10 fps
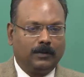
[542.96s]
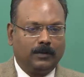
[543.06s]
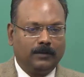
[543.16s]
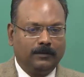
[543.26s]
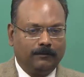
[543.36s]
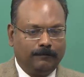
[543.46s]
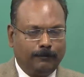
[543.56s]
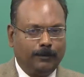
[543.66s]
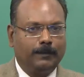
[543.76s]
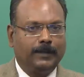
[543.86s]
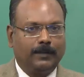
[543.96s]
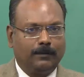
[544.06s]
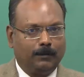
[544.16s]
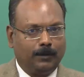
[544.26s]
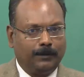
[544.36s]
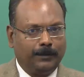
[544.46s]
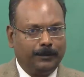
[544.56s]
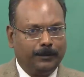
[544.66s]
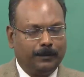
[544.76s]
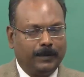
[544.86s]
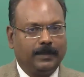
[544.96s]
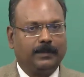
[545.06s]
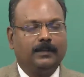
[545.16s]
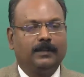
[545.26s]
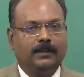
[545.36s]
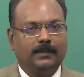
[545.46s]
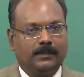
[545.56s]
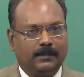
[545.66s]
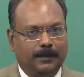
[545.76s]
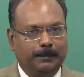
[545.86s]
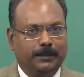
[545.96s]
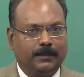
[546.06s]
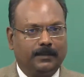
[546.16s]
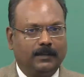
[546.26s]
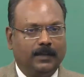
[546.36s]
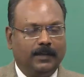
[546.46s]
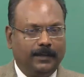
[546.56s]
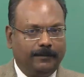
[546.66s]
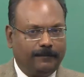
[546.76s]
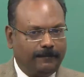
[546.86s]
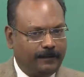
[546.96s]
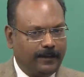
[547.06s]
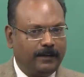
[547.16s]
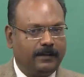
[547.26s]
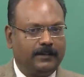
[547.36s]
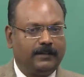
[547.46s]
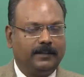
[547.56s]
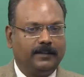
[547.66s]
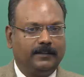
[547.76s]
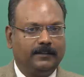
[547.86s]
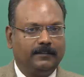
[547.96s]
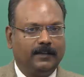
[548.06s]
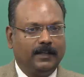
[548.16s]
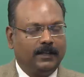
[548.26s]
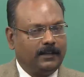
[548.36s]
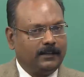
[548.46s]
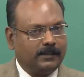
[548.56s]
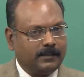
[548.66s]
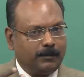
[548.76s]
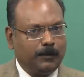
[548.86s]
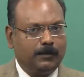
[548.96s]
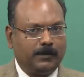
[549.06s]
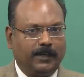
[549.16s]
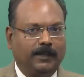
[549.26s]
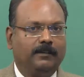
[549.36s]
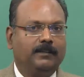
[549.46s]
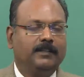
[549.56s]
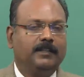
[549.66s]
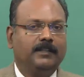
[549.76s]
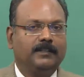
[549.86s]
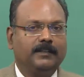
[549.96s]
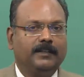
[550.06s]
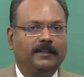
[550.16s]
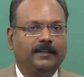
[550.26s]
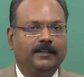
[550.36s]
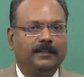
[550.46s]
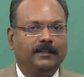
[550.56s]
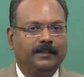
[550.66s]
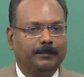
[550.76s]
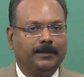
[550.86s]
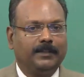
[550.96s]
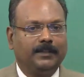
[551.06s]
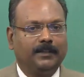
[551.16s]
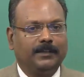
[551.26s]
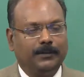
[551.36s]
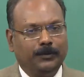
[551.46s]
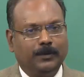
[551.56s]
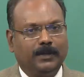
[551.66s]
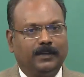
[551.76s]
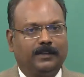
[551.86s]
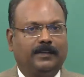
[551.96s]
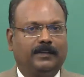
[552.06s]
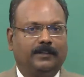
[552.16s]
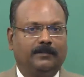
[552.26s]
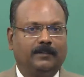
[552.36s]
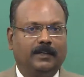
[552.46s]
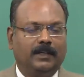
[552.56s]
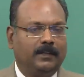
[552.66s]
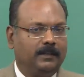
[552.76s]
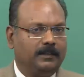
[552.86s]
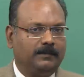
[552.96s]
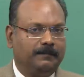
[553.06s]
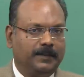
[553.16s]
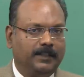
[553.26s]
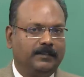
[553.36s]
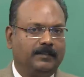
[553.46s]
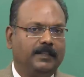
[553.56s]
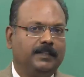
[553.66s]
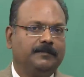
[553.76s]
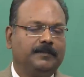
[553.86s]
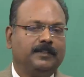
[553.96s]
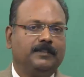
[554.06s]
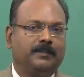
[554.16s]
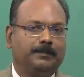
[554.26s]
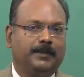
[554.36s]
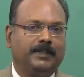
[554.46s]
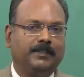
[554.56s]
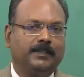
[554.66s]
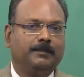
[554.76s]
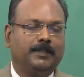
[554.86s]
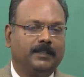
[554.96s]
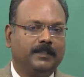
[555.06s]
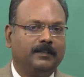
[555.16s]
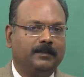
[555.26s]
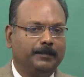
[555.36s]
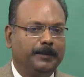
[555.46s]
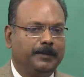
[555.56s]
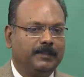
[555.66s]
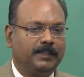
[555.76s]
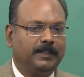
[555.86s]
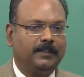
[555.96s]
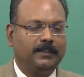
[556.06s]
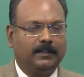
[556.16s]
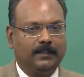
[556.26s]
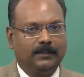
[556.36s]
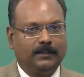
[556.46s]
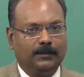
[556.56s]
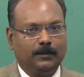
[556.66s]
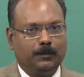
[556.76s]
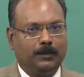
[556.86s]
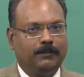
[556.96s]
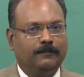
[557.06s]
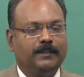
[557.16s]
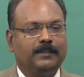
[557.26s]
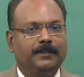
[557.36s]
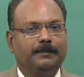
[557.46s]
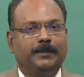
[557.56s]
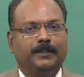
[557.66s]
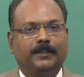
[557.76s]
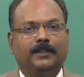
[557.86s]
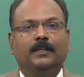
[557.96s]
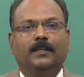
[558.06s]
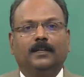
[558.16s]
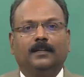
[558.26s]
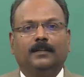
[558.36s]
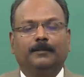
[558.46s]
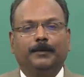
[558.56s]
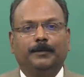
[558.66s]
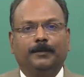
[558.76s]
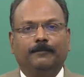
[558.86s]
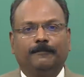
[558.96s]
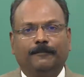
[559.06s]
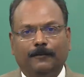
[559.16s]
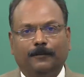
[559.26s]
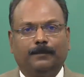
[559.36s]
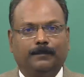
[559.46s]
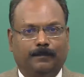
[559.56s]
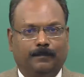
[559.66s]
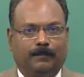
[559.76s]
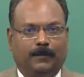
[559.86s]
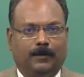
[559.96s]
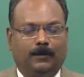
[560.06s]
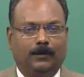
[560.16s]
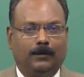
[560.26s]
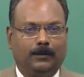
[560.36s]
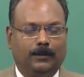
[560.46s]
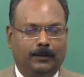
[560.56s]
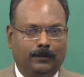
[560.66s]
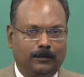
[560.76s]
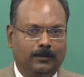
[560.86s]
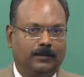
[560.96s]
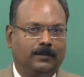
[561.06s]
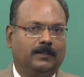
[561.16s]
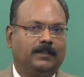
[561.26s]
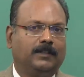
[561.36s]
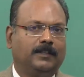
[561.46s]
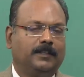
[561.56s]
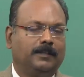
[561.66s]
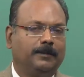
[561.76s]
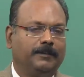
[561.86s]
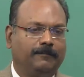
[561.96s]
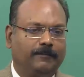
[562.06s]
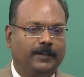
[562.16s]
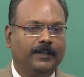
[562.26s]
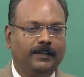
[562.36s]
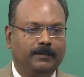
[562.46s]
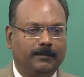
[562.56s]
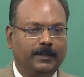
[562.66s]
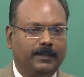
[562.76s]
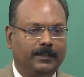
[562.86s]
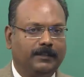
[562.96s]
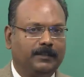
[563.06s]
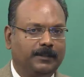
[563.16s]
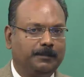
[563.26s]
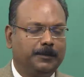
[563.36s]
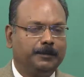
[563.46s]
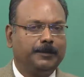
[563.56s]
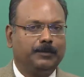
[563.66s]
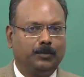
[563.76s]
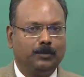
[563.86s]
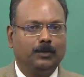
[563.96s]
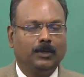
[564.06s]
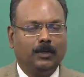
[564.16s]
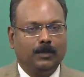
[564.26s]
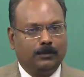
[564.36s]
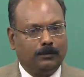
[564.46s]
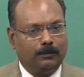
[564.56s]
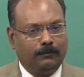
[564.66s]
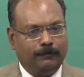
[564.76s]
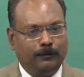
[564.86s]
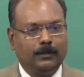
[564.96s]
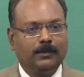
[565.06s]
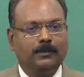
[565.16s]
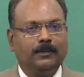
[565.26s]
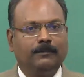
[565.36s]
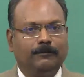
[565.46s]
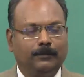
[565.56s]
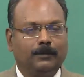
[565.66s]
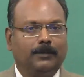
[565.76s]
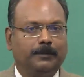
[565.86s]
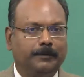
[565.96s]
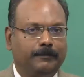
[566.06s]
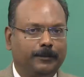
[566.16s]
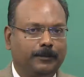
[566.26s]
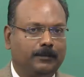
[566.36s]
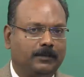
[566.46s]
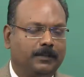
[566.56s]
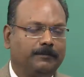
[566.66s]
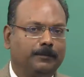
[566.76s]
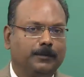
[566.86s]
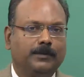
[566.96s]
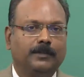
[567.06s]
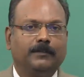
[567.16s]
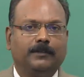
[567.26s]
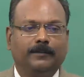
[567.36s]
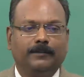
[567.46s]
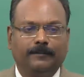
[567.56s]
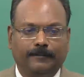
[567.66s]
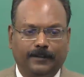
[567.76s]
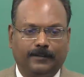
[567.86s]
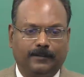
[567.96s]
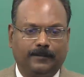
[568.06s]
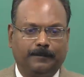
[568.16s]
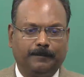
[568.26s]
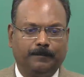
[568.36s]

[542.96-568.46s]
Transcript: or the footwear whatever you wear the slippers if they are attractive somehow psychologically it is creating an impression that you are attractive. This very strange, very surprising, but then people say that this is one first impression that people form. Although it looks a uh, little bit funny, but it seems to be true. So, focus on the foot before you start focusing on your face.